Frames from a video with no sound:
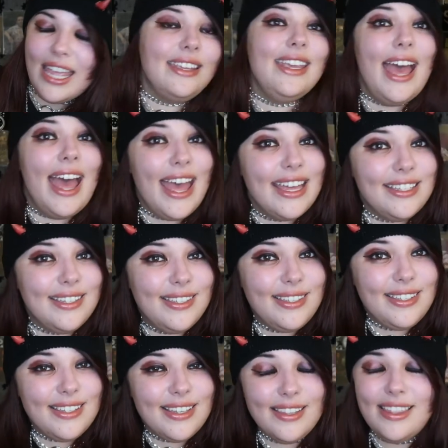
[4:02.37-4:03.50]

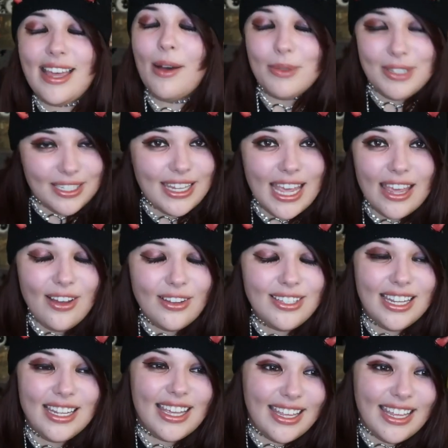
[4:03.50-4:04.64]
Yes, that was
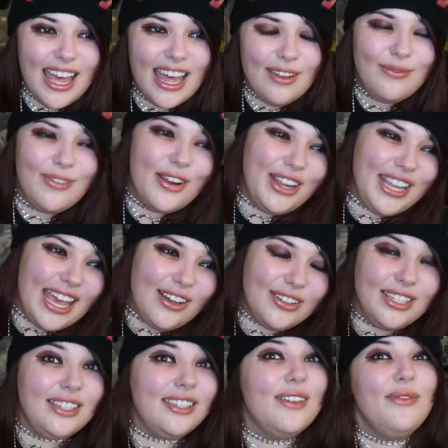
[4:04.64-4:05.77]
chaotic again, very
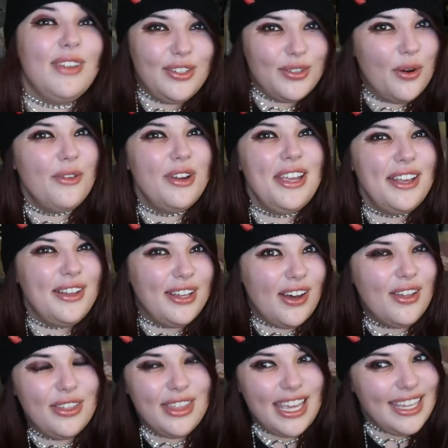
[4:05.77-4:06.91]
chaotic. So Victorian
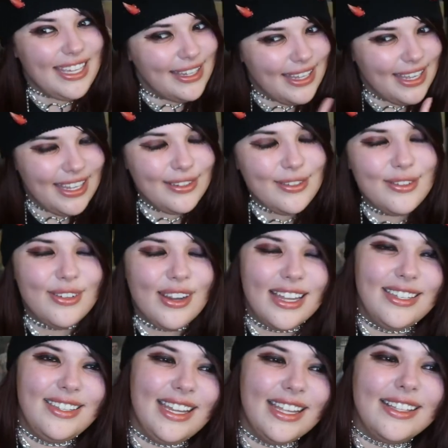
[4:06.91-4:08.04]
Gothic,
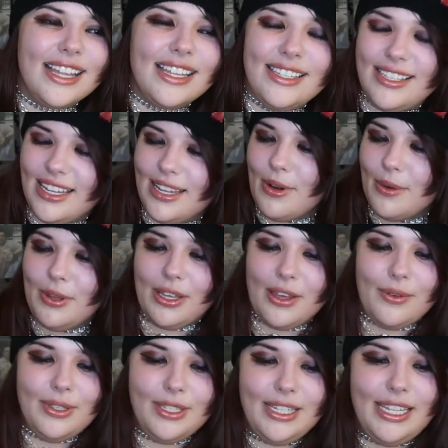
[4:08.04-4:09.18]
interesting. Let's see what we're
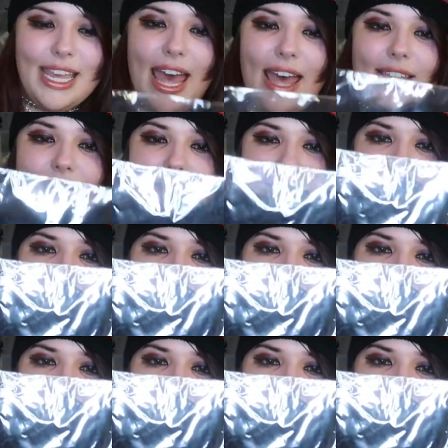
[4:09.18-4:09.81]
going to get.